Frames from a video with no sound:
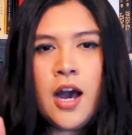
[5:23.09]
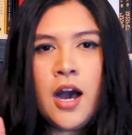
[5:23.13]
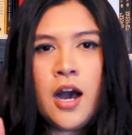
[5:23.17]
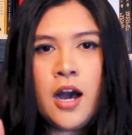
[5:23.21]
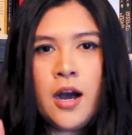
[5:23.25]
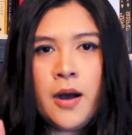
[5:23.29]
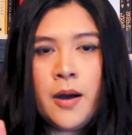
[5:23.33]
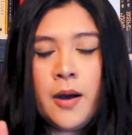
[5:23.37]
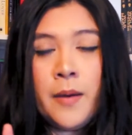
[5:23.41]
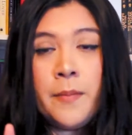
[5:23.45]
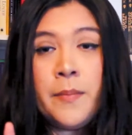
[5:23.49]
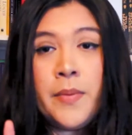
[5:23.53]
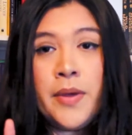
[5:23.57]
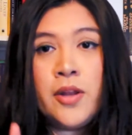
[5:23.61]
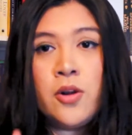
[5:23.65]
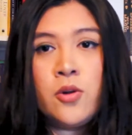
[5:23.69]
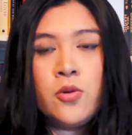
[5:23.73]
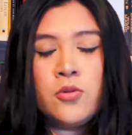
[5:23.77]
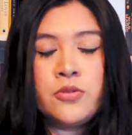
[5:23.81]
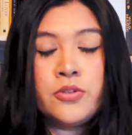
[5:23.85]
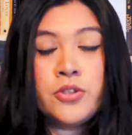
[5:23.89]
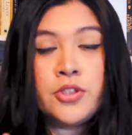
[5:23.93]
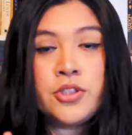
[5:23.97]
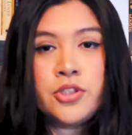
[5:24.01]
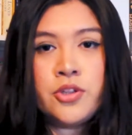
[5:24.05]
uh, a bit
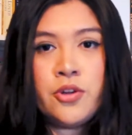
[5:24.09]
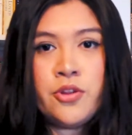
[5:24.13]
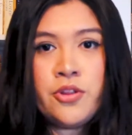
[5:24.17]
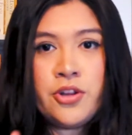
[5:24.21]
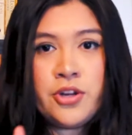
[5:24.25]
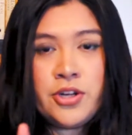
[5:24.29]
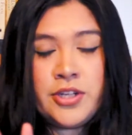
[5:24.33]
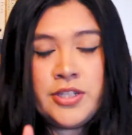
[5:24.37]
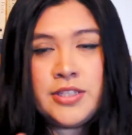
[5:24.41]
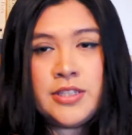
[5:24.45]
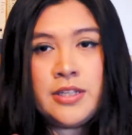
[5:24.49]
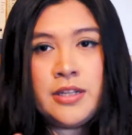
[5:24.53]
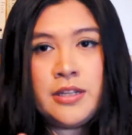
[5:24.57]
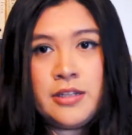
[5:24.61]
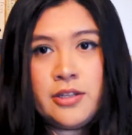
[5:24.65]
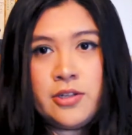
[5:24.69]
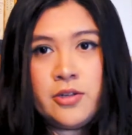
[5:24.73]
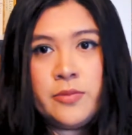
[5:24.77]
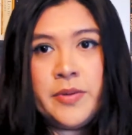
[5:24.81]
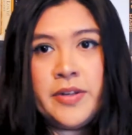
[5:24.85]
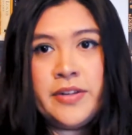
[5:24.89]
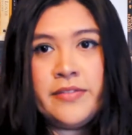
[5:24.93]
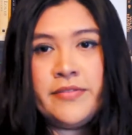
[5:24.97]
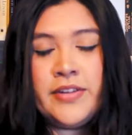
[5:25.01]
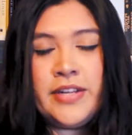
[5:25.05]
older, so there is a
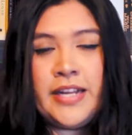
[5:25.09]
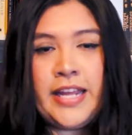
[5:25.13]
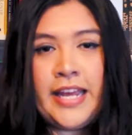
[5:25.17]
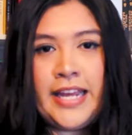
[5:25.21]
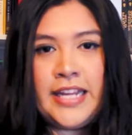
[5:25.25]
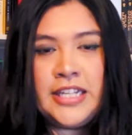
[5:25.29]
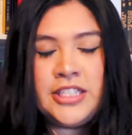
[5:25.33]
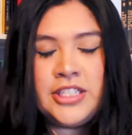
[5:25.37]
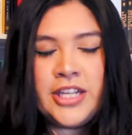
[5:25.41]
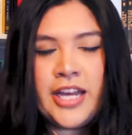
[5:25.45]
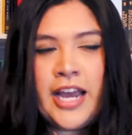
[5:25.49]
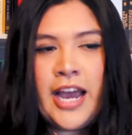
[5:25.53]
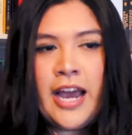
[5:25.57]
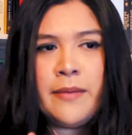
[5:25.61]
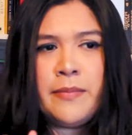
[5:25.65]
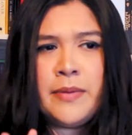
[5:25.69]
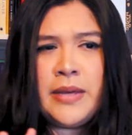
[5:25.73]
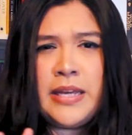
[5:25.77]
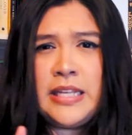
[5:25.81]
little bit of an age gap.